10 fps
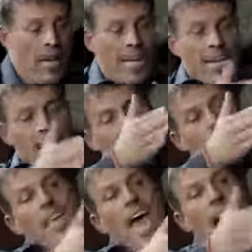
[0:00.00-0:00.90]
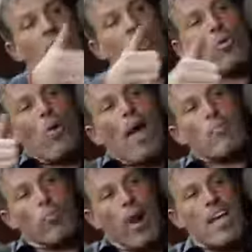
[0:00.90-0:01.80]
It's having the
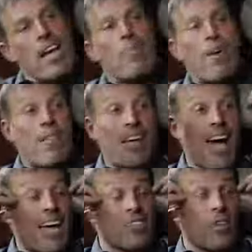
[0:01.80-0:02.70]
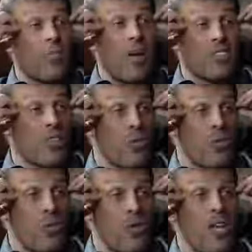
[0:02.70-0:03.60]
right breakup. And the guys that are the best in the
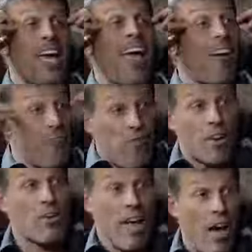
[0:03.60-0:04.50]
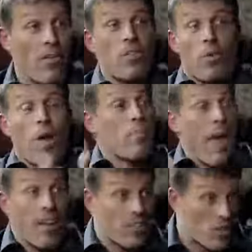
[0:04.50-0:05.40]
world have figured out the right
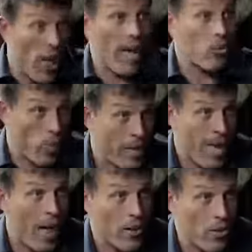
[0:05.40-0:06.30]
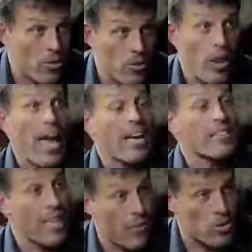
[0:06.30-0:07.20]
balance, like Ray Dalio,
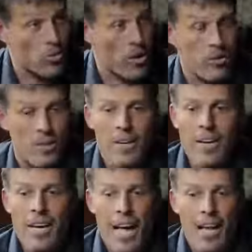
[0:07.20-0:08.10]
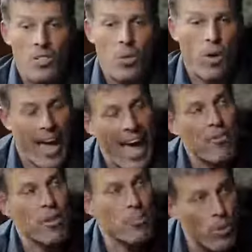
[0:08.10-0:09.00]
like David Swensen. And so what I
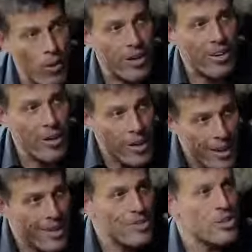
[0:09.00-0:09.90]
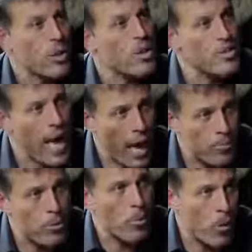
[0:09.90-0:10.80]
have in the book is their
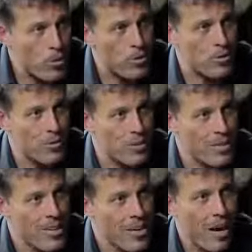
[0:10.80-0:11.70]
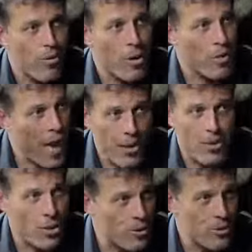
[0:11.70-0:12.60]
exact proportions of what they
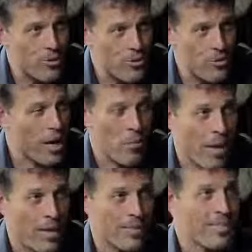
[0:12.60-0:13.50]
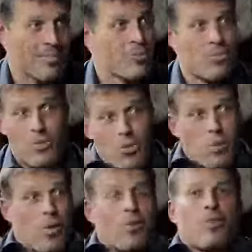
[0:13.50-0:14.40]
do, recommended that you wouldn't
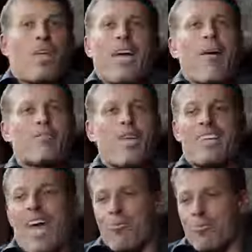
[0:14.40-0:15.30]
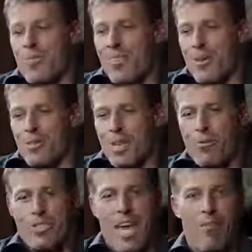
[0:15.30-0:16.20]
be able to do. It's like I sat down when I was sitting
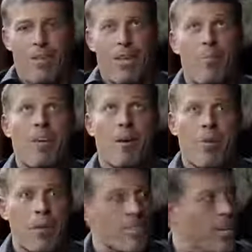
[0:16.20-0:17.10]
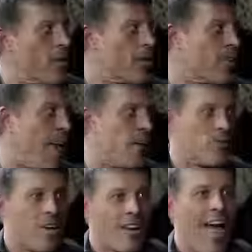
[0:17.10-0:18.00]
with David, he let me come in. I'm sitting here in
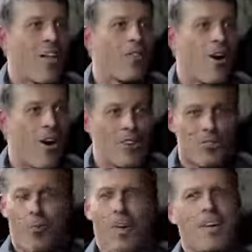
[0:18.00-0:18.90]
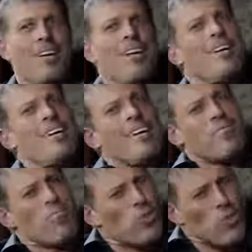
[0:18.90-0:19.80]
Yale's kind of hallowed halls, and I'm like,
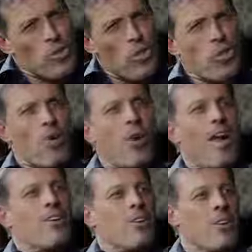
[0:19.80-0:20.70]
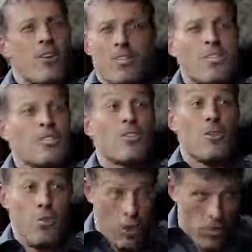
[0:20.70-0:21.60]
do you know what I do? And he said, do
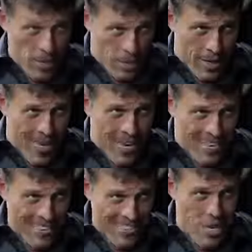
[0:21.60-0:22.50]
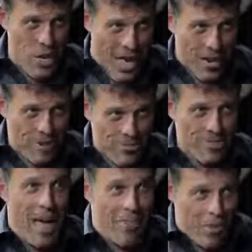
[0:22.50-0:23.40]
you think you'd be sitting here in Yale
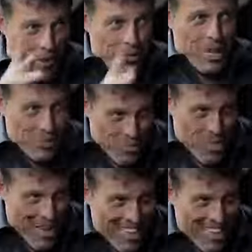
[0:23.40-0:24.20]
having a conversation with me?